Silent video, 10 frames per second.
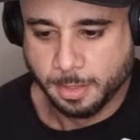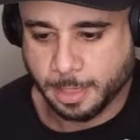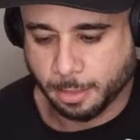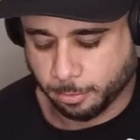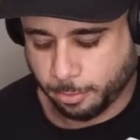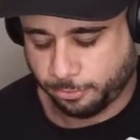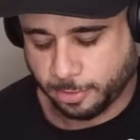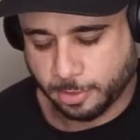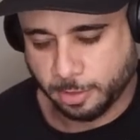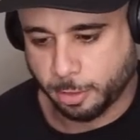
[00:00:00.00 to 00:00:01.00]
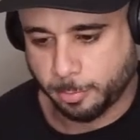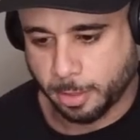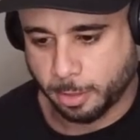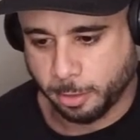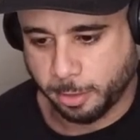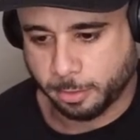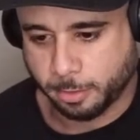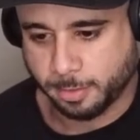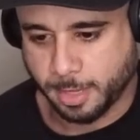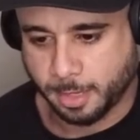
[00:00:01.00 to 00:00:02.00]
Now, you said a little bit
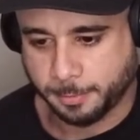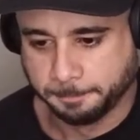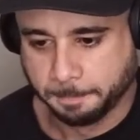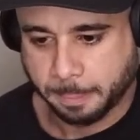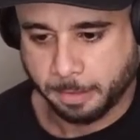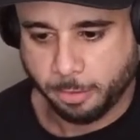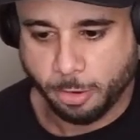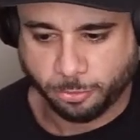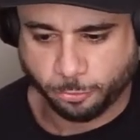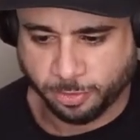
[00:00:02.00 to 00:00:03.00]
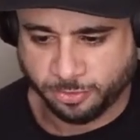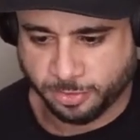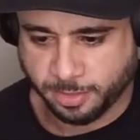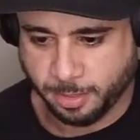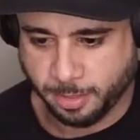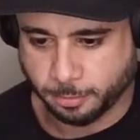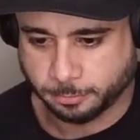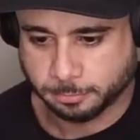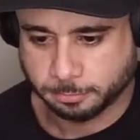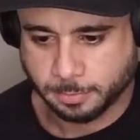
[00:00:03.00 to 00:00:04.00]
earlier that you had switched to keto.
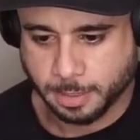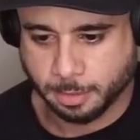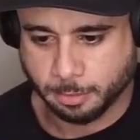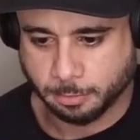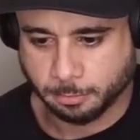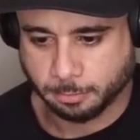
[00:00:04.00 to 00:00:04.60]
Now,